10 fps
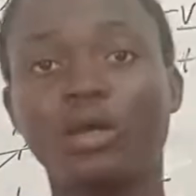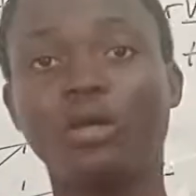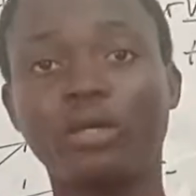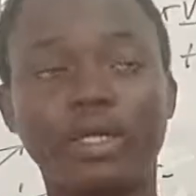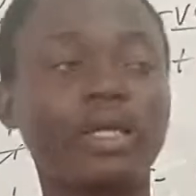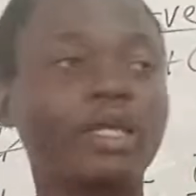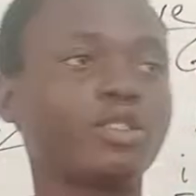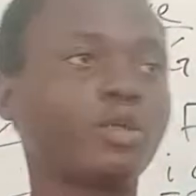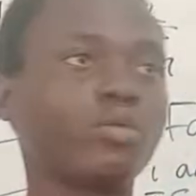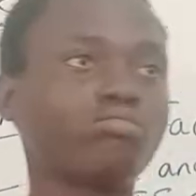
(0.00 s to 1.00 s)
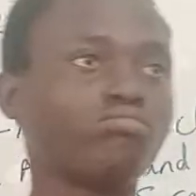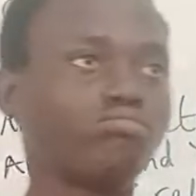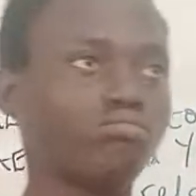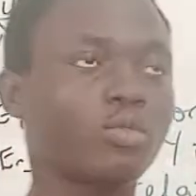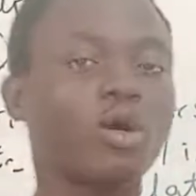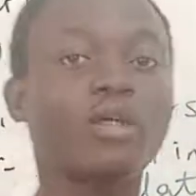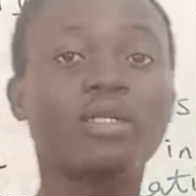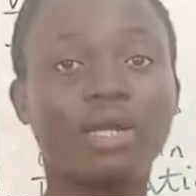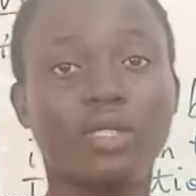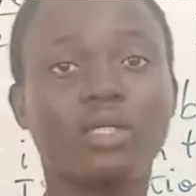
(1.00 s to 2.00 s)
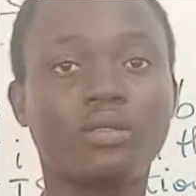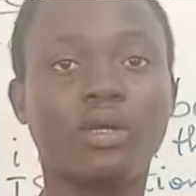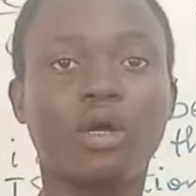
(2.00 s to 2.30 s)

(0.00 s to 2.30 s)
Okay, so ordinarily,